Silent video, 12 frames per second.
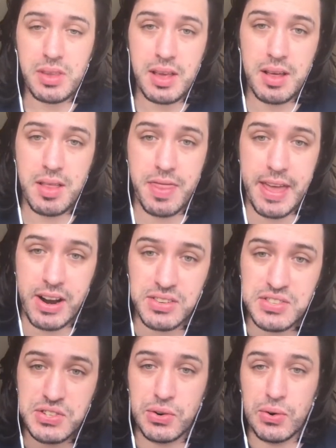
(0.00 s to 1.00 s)
their
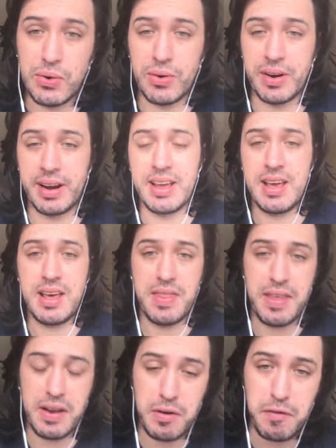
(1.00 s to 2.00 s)
story,
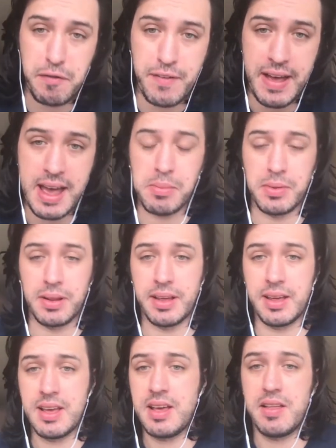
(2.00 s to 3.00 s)
their family,
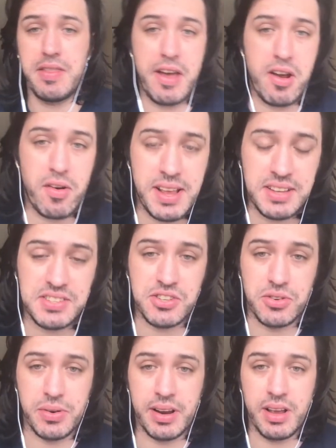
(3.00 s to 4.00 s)
their
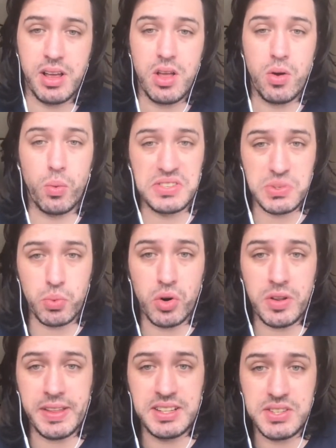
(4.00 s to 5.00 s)
history was
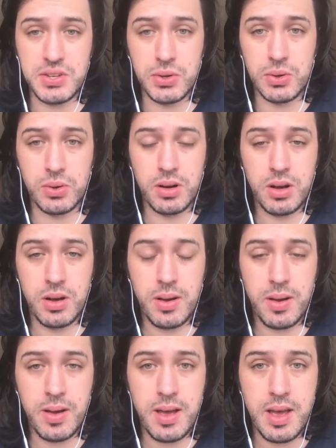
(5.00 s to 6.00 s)
worthy too,
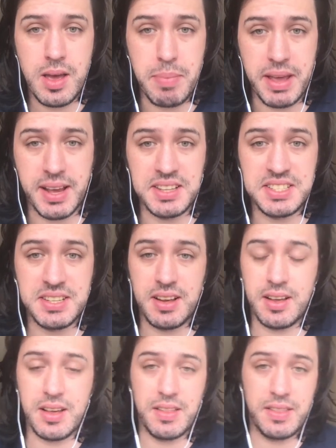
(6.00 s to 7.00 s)
because
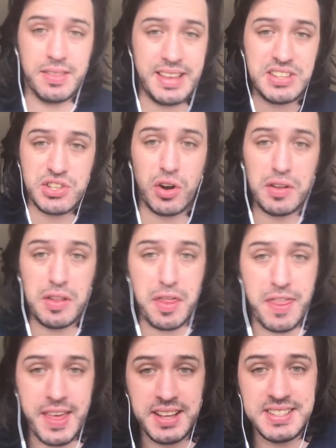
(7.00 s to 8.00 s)
these are all the
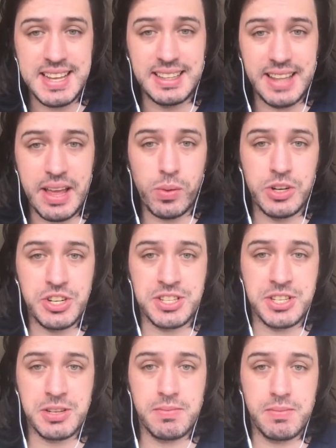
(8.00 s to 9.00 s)
things that
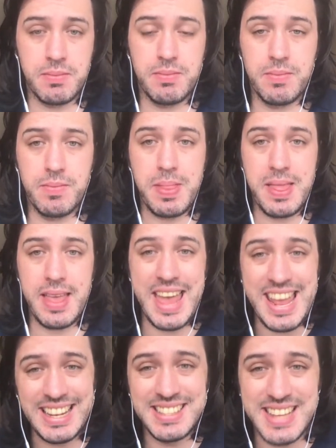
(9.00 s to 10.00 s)
languages
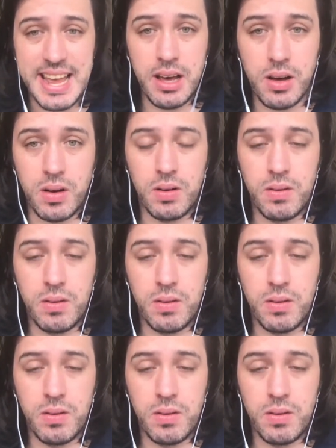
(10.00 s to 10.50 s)
entail.